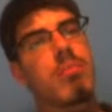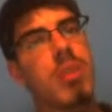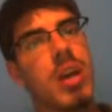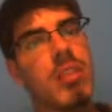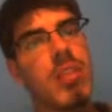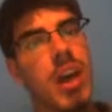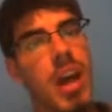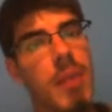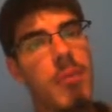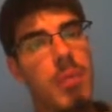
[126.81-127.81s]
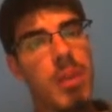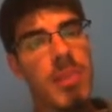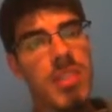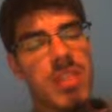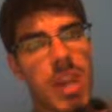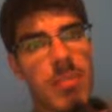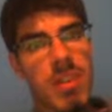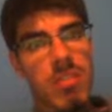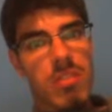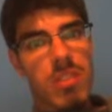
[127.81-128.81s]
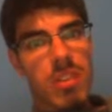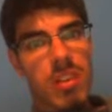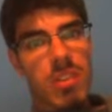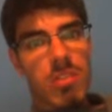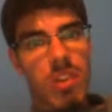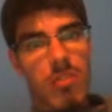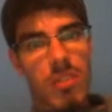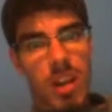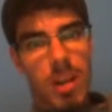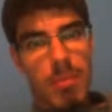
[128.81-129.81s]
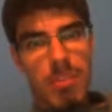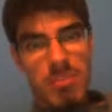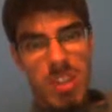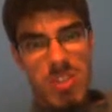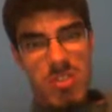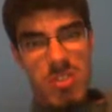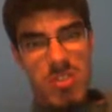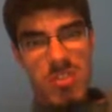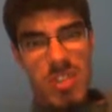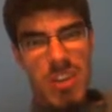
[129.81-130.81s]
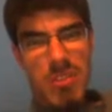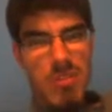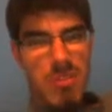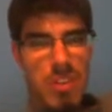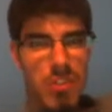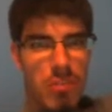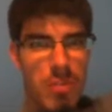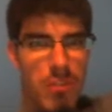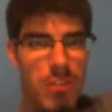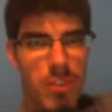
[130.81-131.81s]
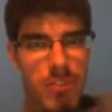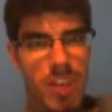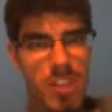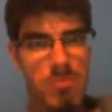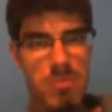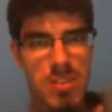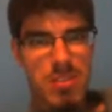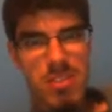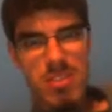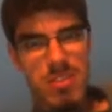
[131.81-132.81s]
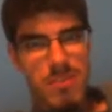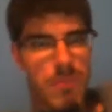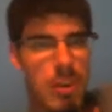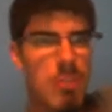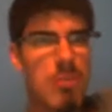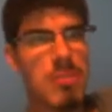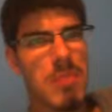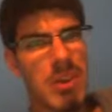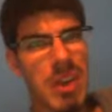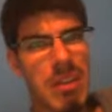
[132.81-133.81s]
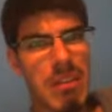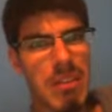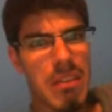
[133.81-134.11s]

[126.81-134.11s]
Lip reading: But I'm going to be the type that does offer a couple suggestions. Now, these are a bit far-fetched, but just follow with me, okay?